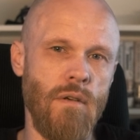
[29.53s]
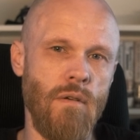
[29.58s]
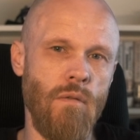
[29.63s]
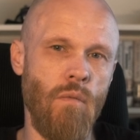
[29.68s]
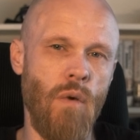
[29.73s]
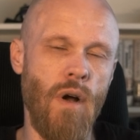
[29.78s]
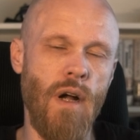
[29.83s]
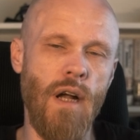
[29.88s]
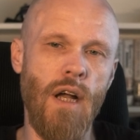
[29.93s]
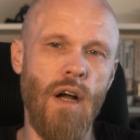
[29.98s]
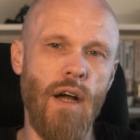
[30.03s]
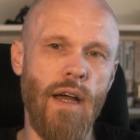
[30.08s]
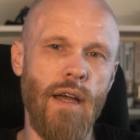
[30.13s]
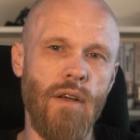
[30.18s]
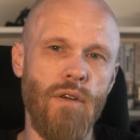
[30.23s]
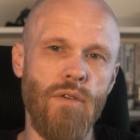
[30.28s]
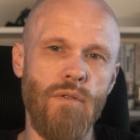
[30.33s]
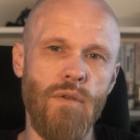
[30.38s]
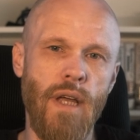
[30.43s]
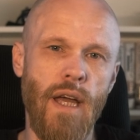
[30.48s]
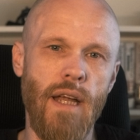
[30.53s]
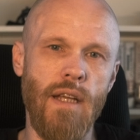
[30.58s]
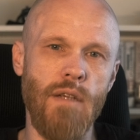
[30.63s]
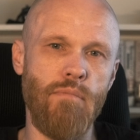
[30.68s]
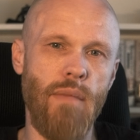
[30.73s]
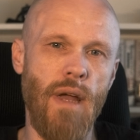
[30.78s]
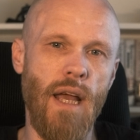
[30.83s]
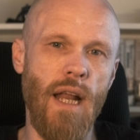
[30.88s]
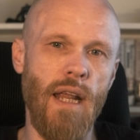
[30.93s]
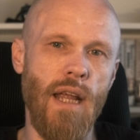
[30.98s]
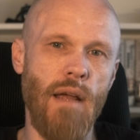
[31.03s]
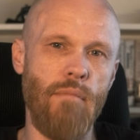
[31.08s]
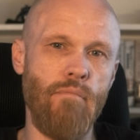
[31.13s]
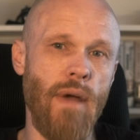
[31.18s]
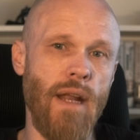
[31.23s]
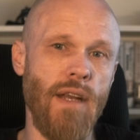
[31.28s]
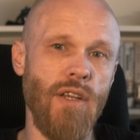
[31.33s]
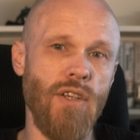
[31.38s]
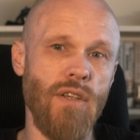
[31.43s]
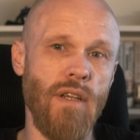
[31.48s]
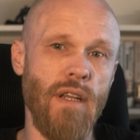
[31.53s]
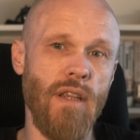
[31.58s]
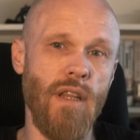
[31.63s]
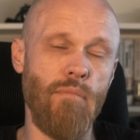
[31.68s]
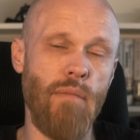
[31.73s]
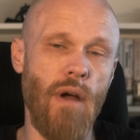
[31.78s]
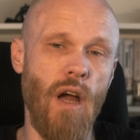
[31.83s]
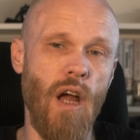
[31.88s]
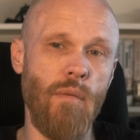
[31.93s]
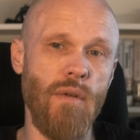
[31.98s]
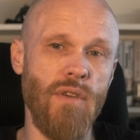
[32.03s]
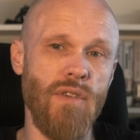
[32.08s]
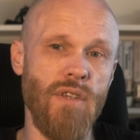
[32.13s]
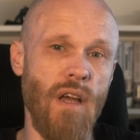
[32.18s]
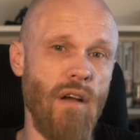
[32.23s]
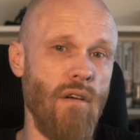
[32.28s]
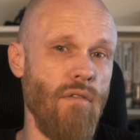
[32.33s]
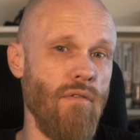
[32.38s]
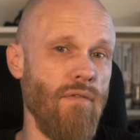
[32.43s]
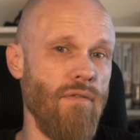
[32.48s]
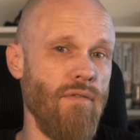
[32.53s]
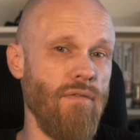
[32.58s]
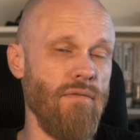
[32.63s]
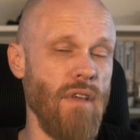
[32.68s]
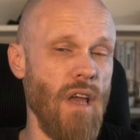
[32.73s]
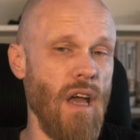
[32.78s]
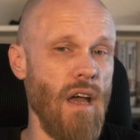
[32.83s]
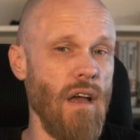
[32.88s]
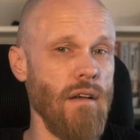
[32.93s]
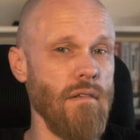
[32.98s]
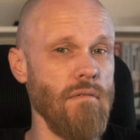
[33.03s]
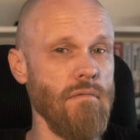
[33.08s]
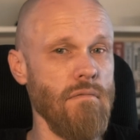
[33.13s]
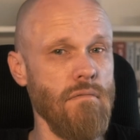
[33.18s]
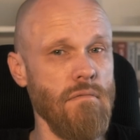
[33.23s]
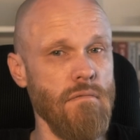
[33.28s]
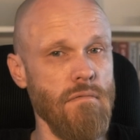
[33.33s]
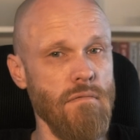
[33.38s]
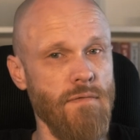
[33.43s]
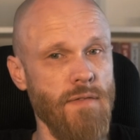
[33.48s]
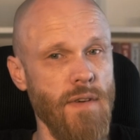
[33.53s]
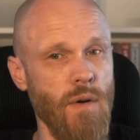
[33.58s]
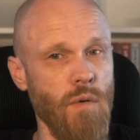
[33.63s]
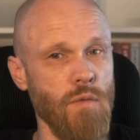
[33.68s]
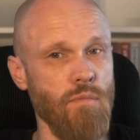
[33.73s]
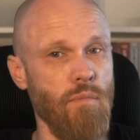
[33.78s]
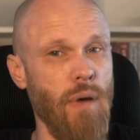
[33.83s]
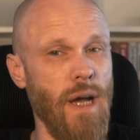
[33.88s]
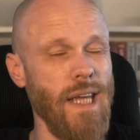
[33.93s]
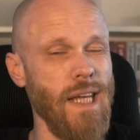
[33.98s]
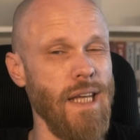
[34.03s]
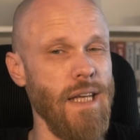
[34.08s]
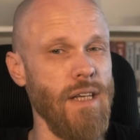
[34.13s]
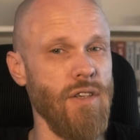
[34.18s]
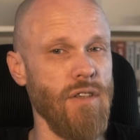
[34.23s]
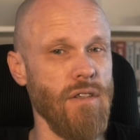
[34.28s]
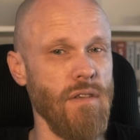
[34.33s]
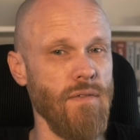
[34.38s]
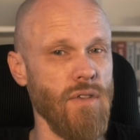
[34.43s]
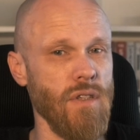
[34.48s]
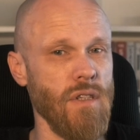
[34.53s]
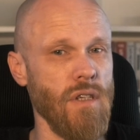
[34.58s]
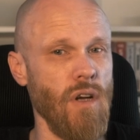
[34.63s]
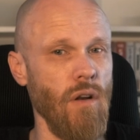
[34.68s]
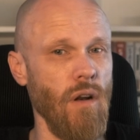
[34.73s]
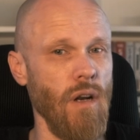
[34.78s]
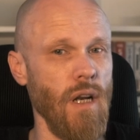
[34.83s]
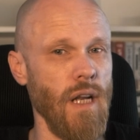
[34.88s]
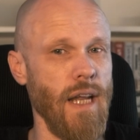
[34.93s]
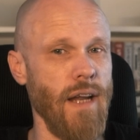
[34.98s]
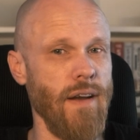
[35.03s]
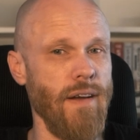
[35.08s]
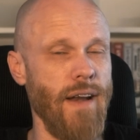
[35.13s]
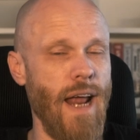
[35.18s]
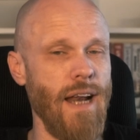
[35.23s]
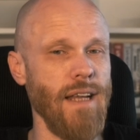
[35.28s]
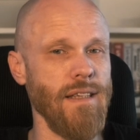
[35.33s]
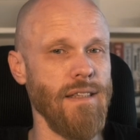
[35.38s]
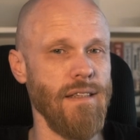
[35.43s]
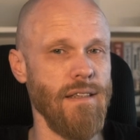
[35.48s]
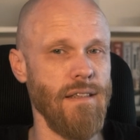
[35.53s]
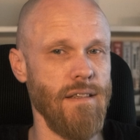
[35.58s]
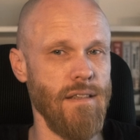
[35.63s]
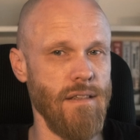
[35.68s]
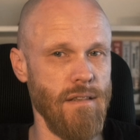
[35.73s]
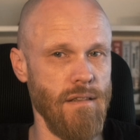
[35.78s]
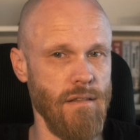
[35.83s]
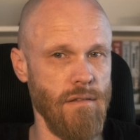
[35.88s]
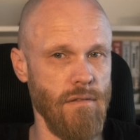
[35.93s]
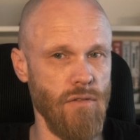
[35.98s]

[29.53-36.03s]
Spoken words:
One guy who gets barely a mention in the poem itself, yet fills pages of scholarly analysis.